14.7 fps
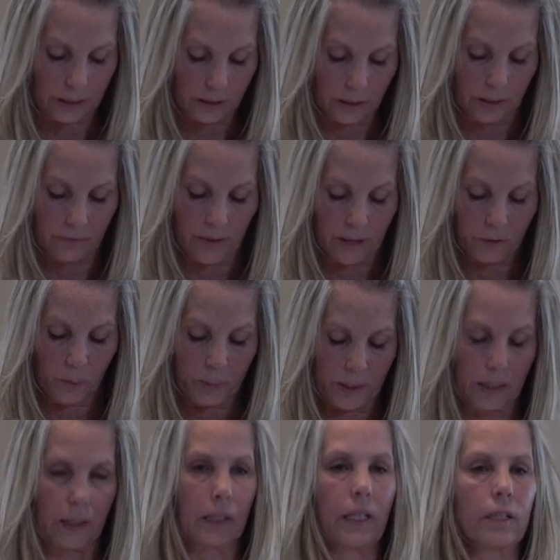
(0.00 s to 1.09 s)
could have ever
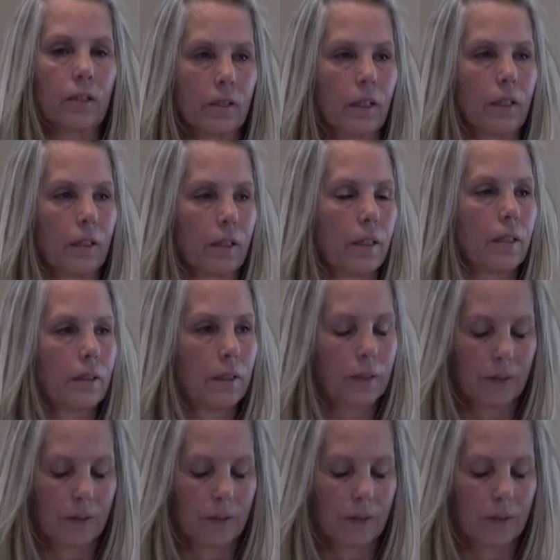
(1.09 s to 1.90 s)
been here on earth.